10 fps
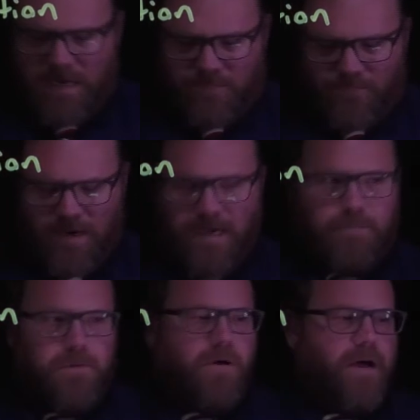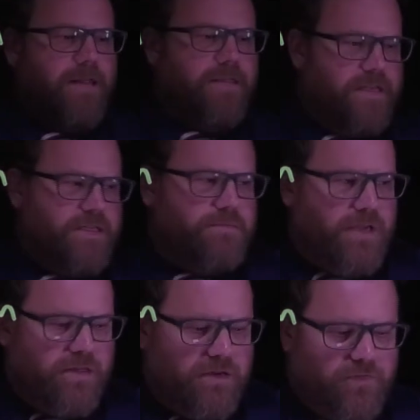if we apply this
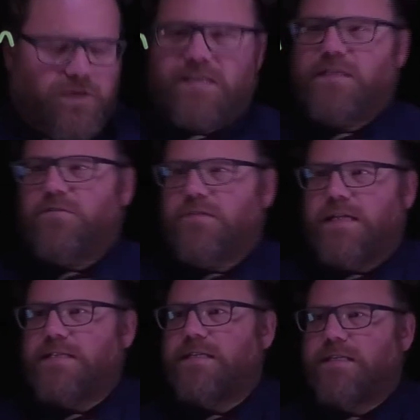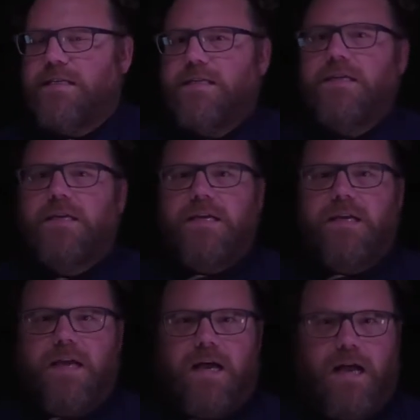method of lexical density,
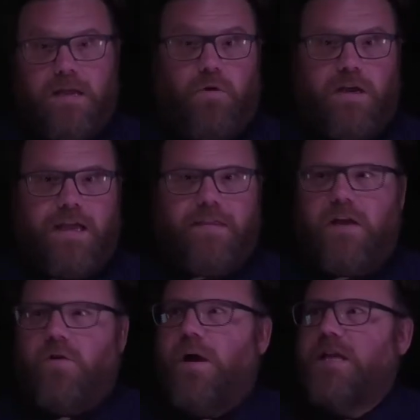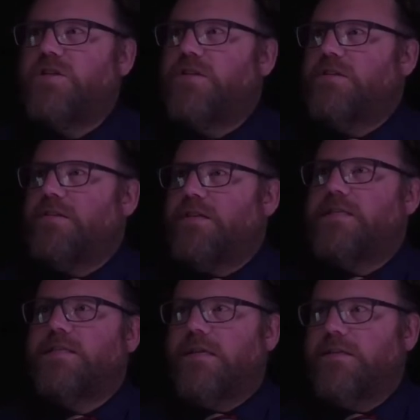working out the equation to
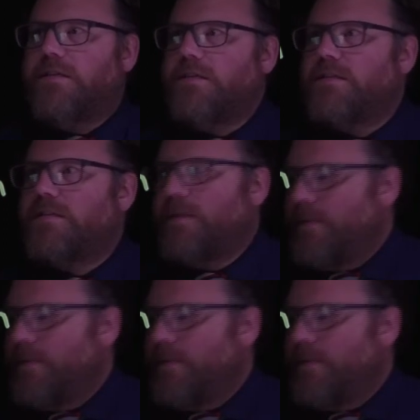this sentence,